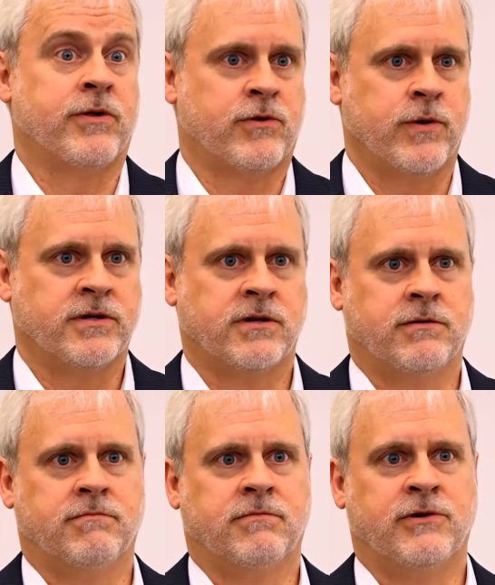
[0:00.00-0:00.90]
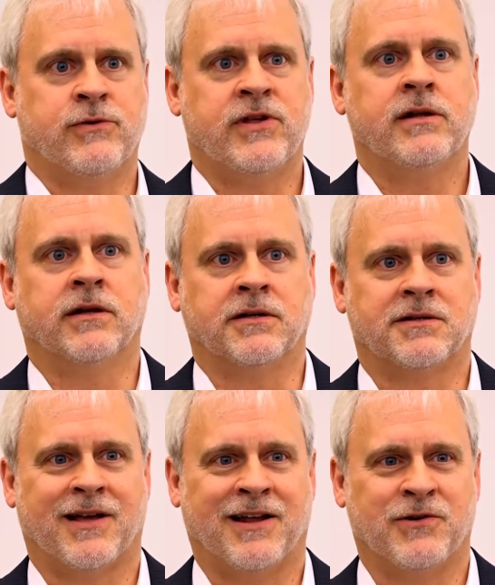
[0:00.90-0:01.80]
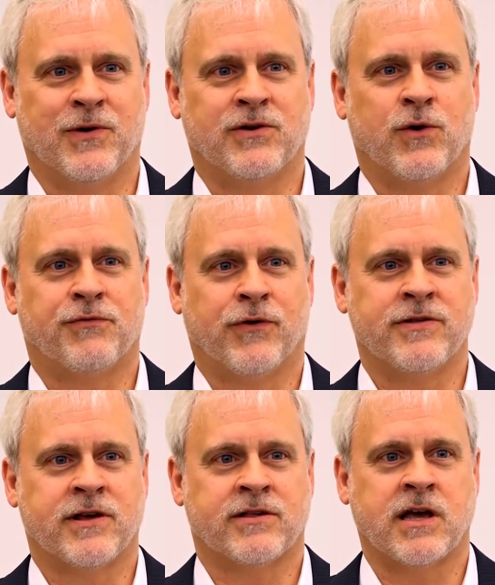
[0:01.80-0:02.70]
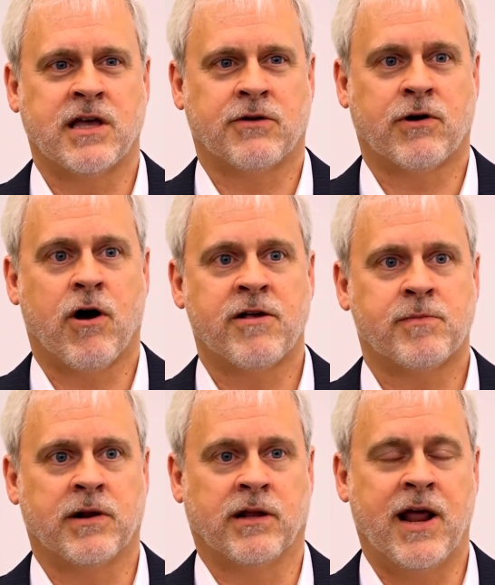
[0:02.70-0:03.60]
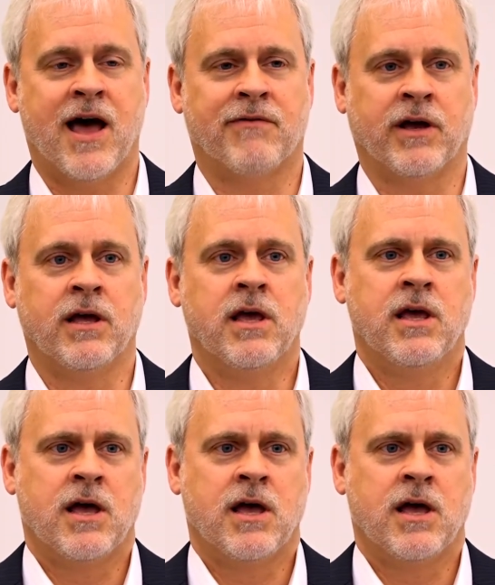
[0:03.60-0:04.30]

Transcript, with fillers: once going to New Zealand and going to a forensic psychiatric hospital and having